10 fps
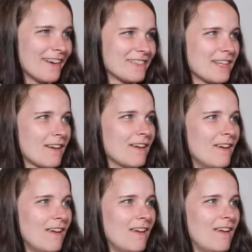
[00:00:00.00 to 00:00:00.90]
And I was like,
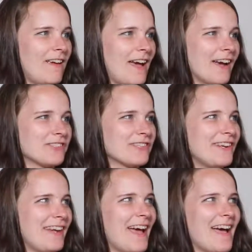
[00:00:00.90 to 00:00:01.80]

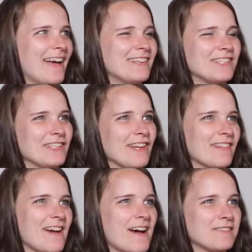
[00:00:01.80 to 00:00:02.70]
actually, yeah. And she
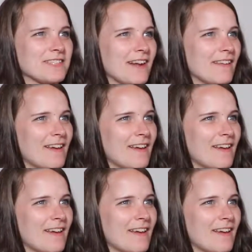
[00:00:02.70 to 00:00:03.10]
laughed and I